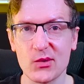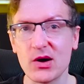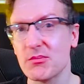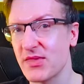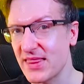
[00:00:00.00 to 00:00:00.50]

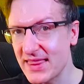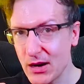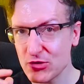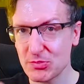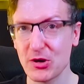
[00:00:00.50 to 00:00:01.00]
Well,
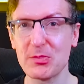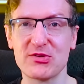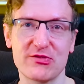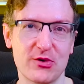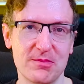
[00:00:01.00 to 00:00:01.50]
that was
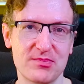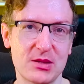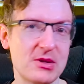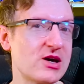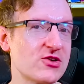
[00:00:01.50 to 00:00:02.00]
purposeful.
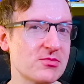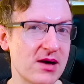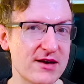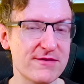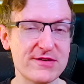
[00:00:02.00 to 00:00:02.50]
Because
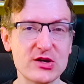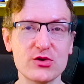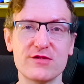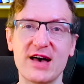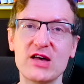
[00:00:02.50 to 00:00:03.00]
my
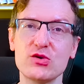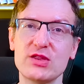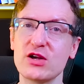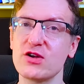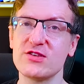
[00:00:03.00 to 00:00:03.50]
field, value
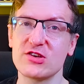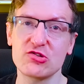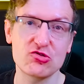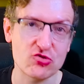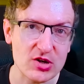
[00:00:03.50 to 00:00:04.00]
theory, is
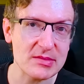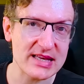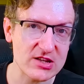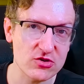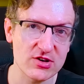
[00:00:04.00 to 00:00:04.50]

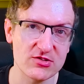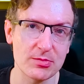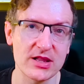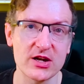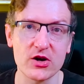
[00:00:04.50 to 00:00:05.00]
extremely
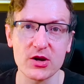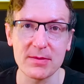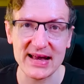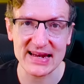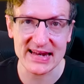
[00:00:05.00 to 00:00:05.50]
interdisciplinary
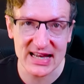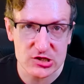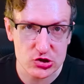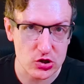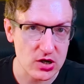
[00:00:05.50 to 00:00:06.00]
by
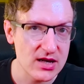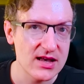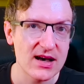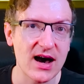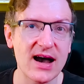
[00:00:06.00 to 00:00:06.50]
nature,
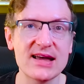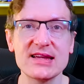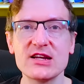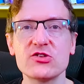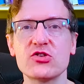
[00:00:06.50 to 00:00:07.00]
I
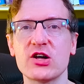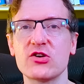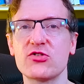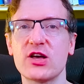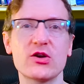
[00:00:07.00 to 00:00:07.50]
needed to
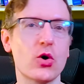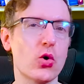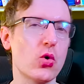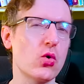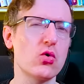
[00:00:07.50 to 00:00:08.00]
understand a
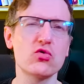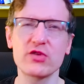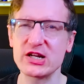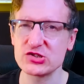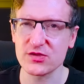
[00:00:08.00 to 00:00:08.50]
whole
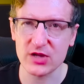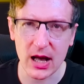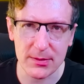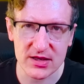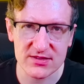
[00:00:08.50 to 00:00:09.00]
range of
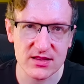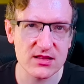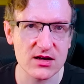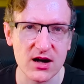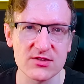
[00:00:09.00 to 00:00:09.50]
topics that
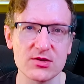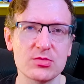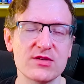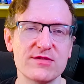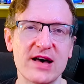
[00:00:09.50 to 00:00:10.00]
the
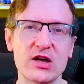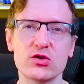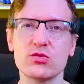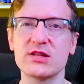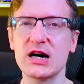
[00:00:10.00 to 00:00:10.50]
concept of
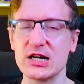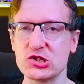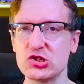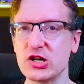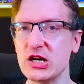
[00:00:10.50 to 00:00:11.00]
value
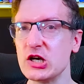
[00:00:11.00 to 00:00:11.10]
touched.